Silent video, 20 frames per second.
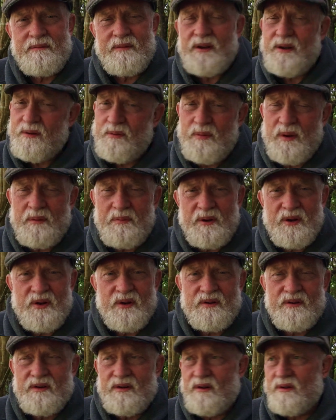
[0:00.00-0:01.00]
Maybe
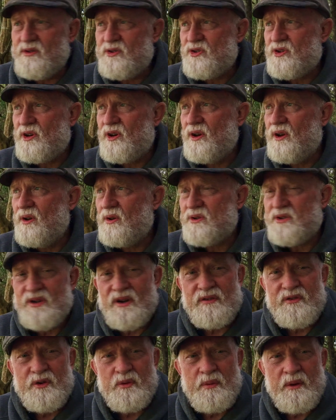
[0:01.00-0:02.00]
not considering
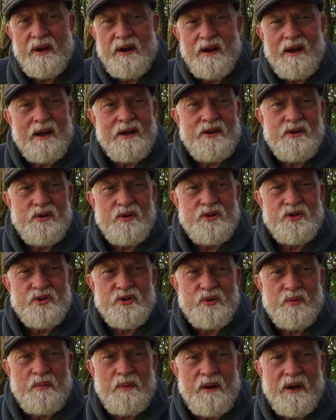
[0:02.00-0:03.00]
yourself to be an
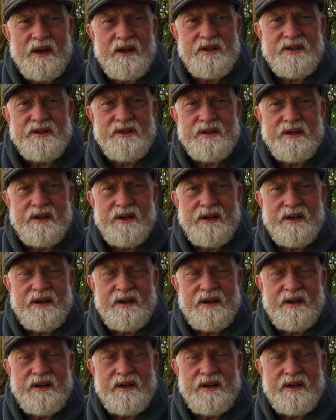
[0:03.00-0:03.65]
unusual place.